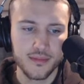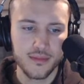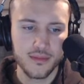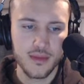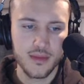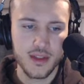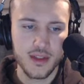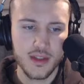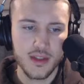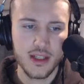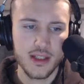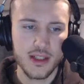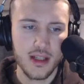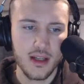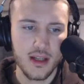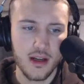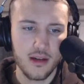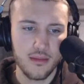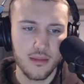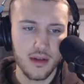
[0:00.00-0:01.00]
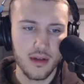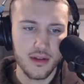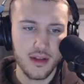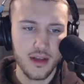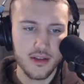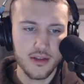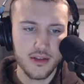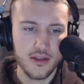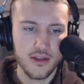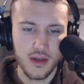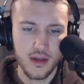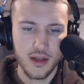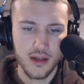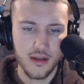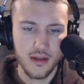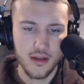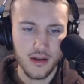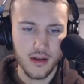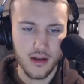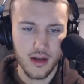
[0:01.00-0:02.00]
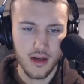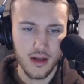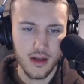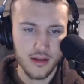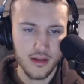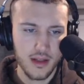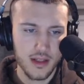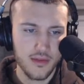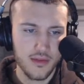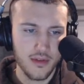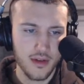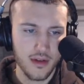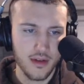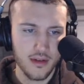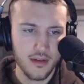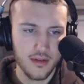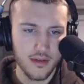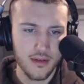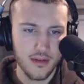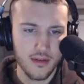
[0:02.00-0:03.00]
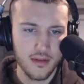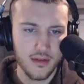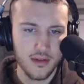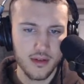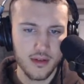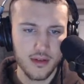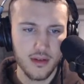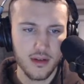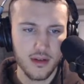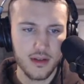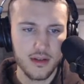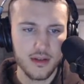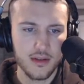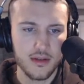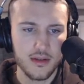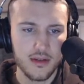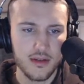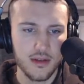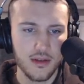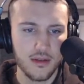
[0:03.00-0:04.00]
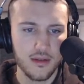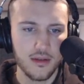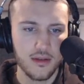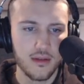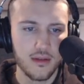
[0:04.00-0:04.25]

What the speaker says: $69 a month HOA. All right, that's fine. As long as there's no